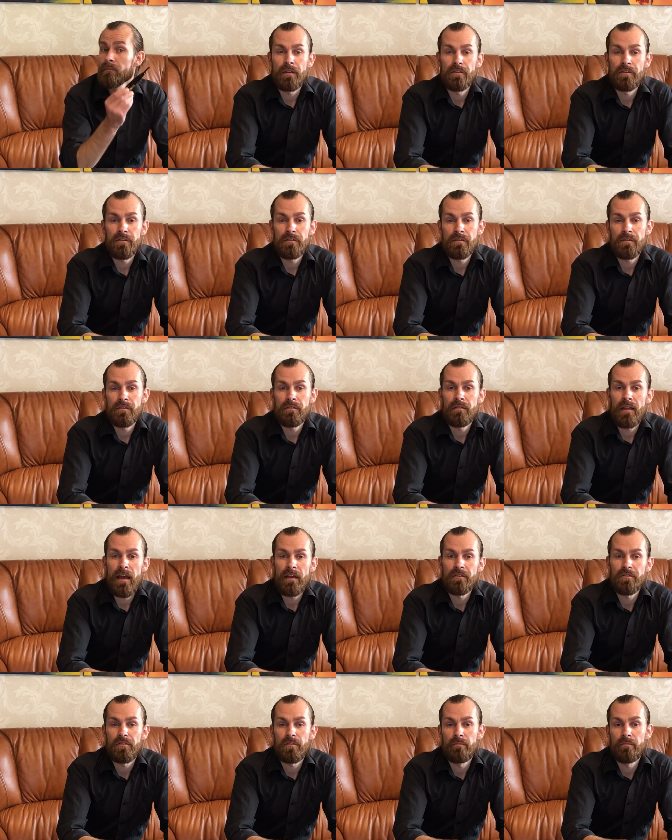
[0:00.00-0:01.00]
Use your
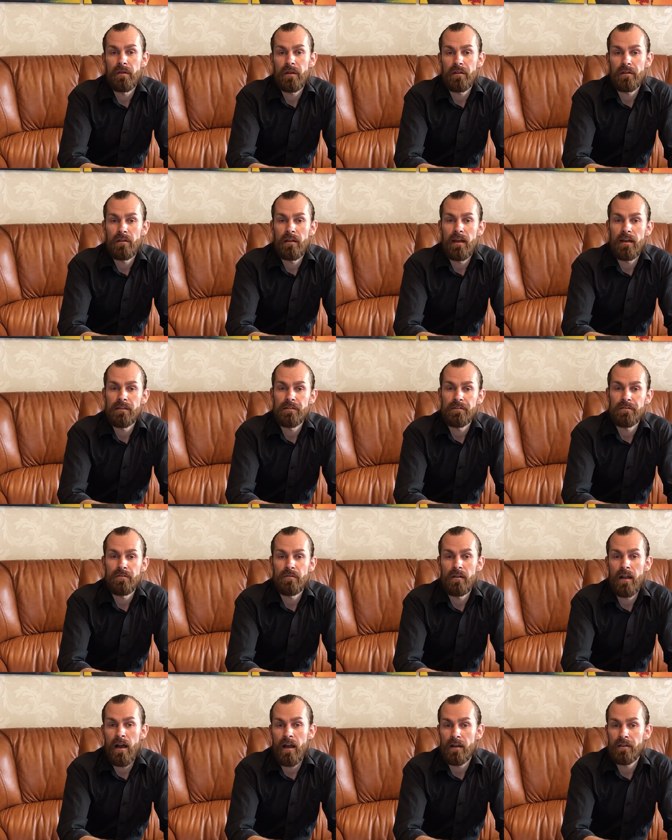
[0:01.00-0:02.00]
natural beard lines to
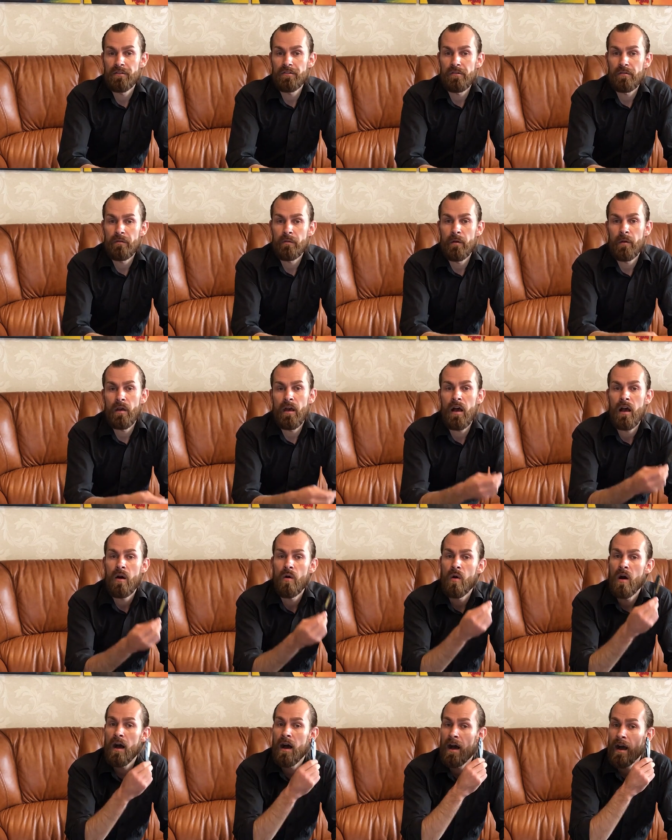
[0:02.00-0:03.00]
guide you. If you
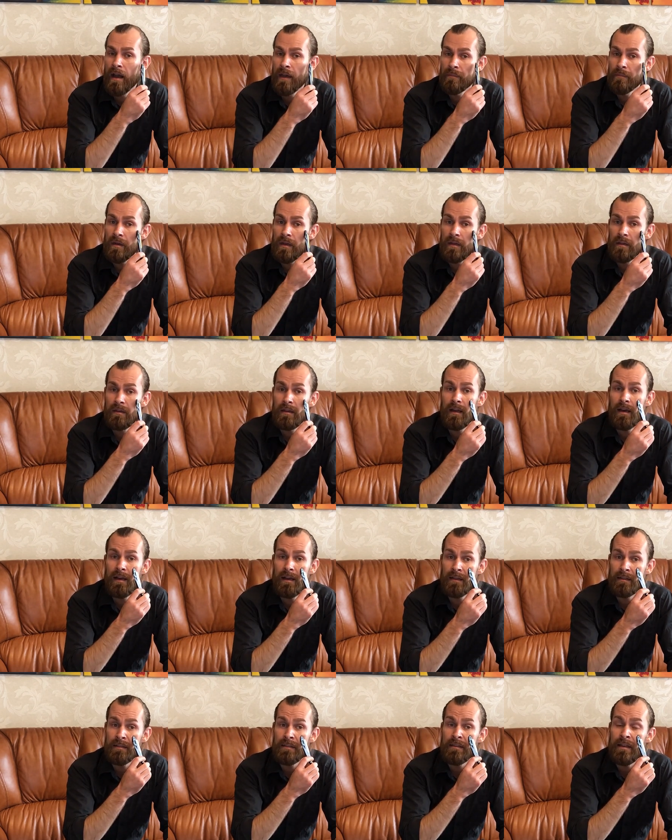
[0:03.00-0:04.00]
have high beard
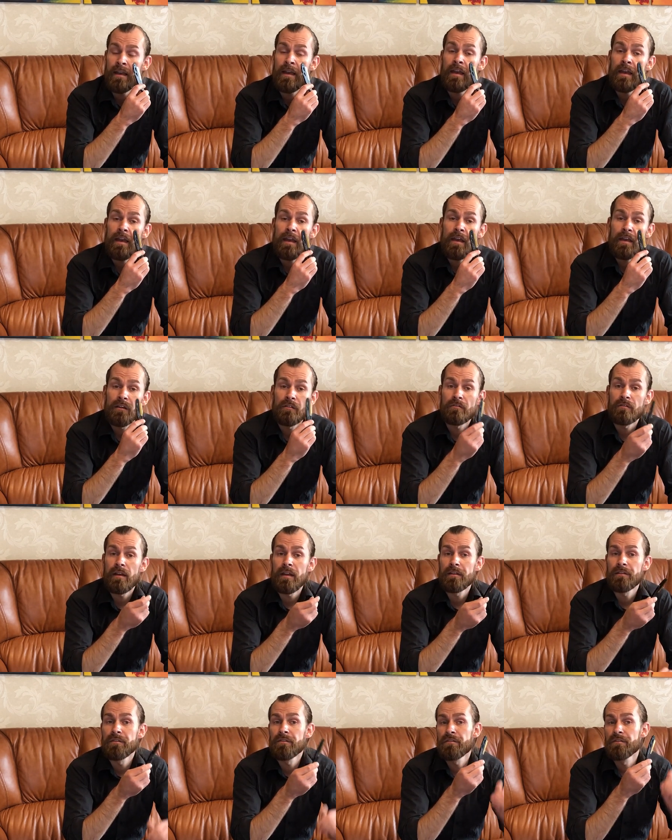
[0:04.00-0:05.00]
lines,
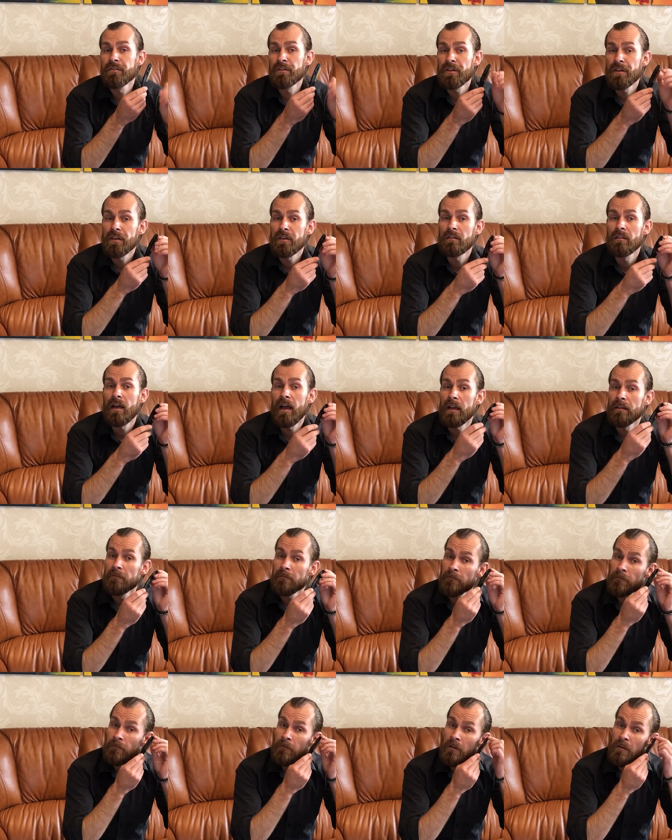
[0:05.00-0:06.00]
create your cheek line
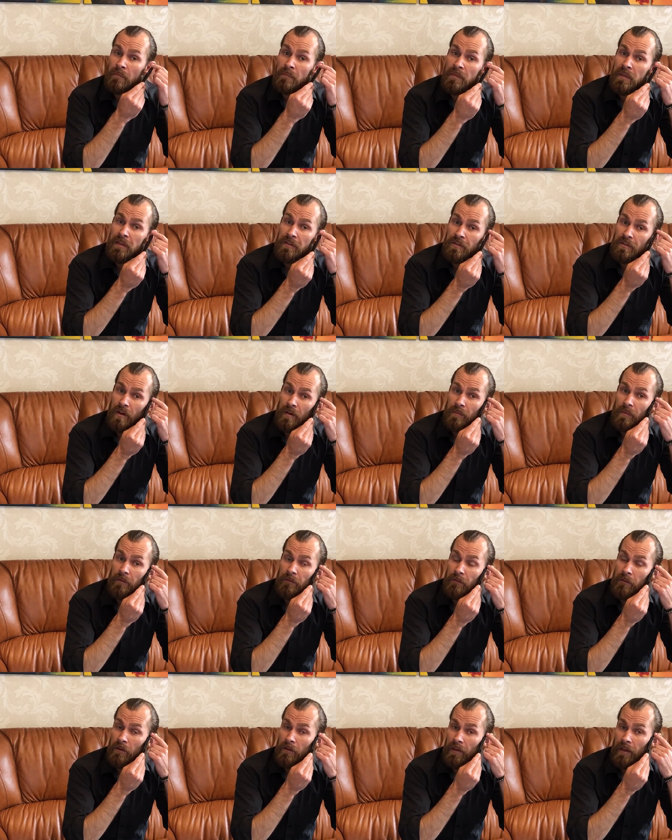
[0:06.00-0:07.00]
from the top
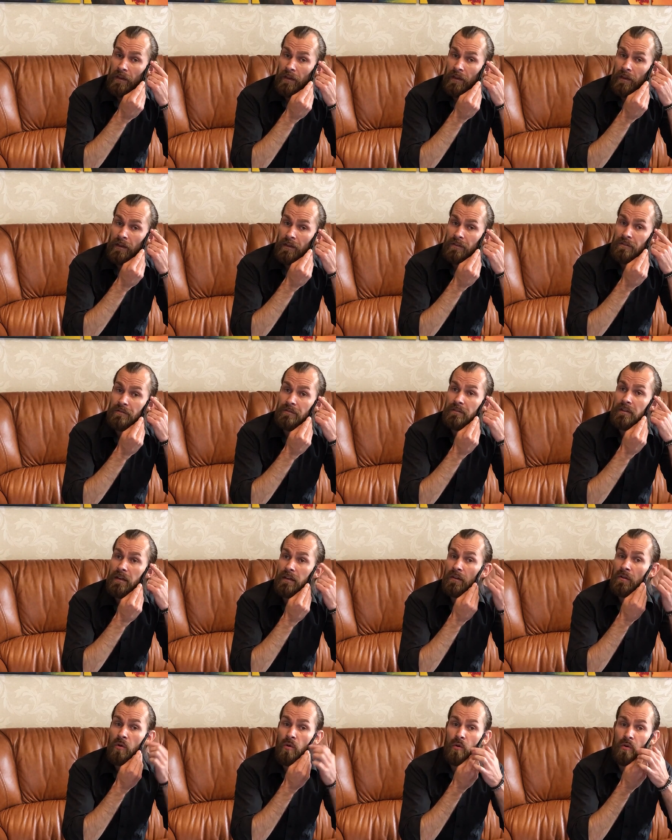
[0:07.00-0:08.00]
of your ear to the
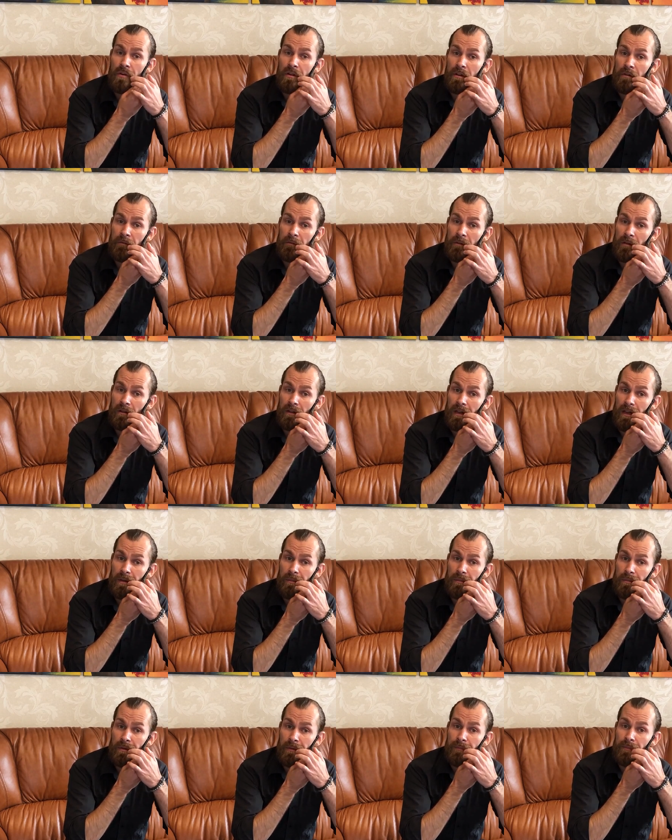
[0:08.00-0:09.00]
corner of your lip.